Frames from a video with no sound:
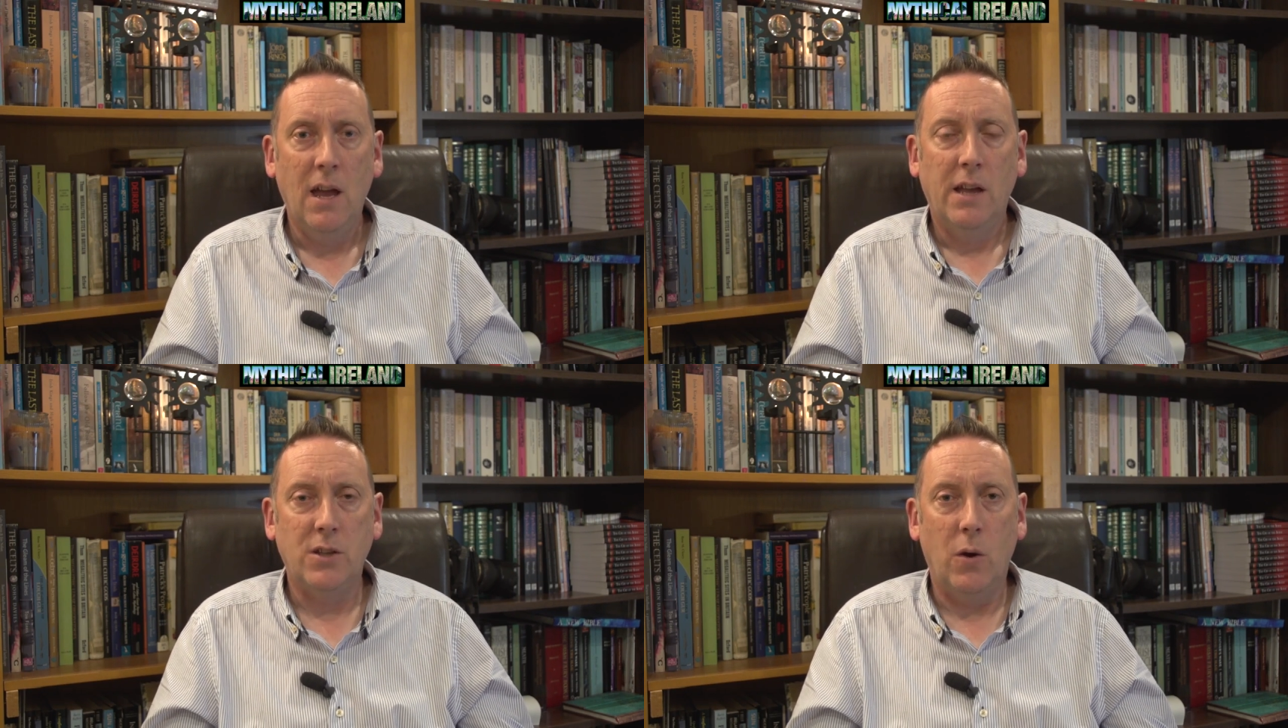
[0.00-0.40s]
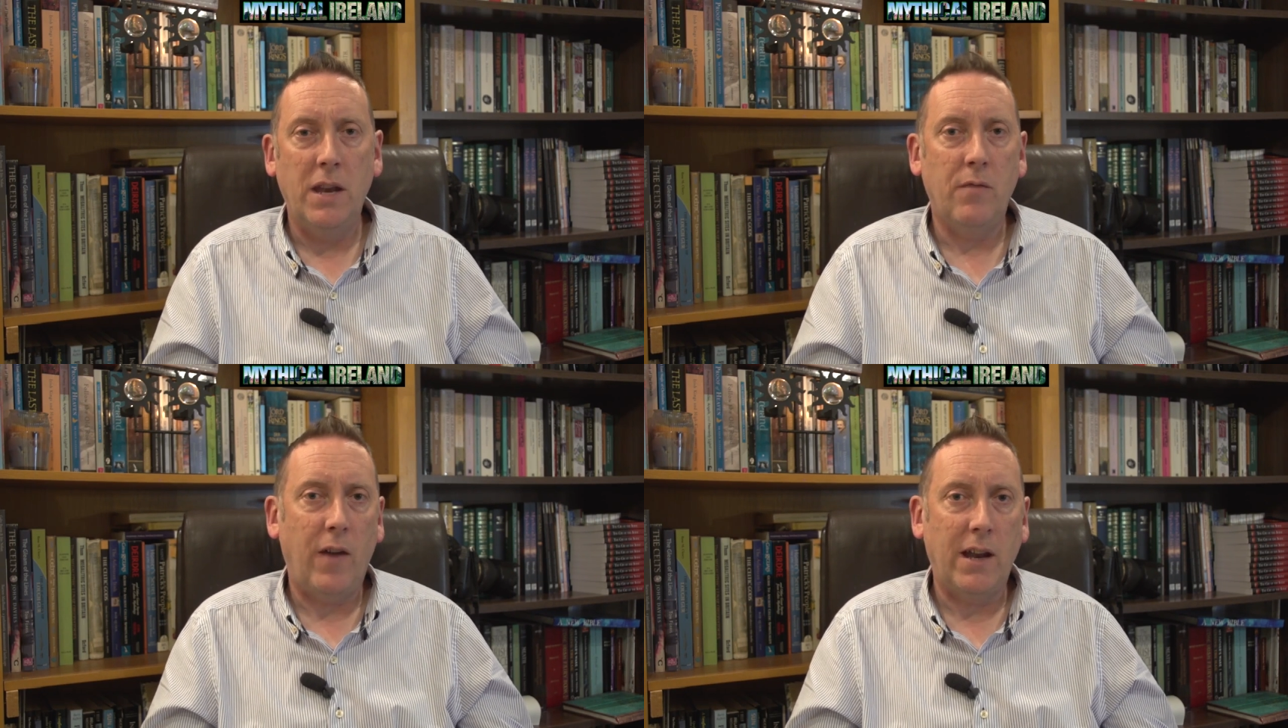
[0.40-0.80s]
So
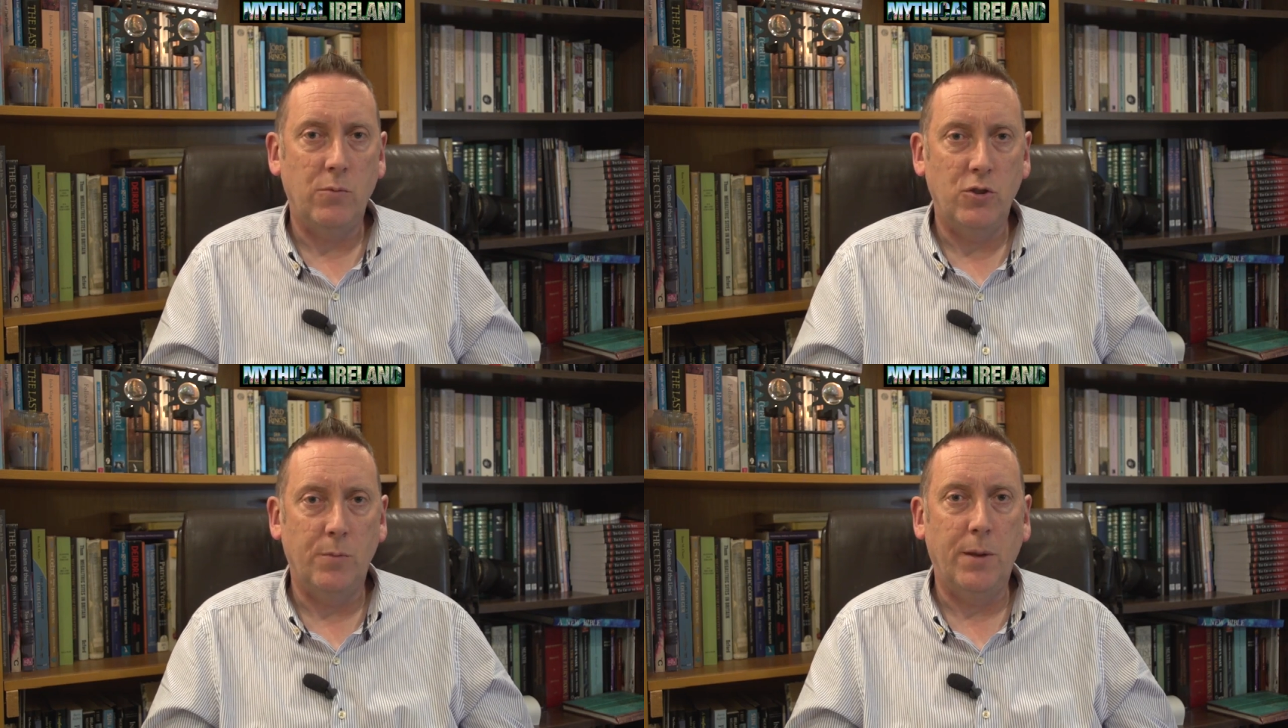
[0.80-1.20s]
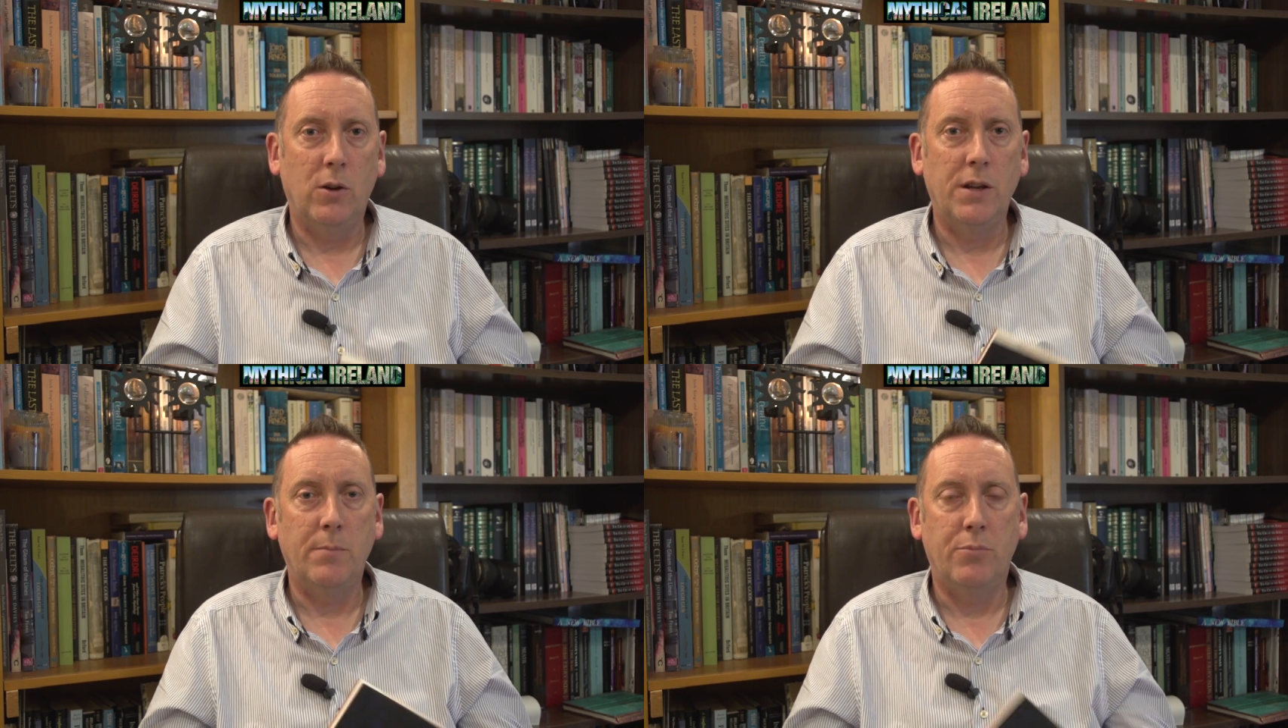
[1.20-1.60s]
in effect, we should be
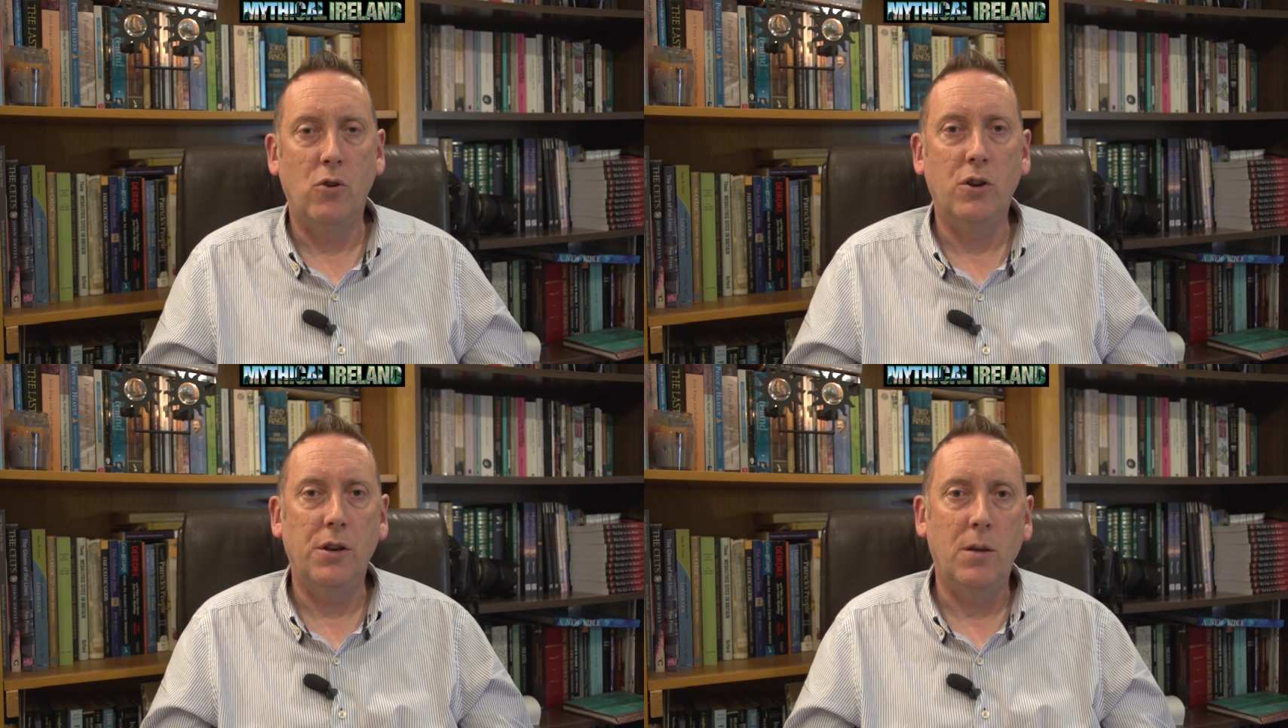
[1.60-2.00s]
looking at Brú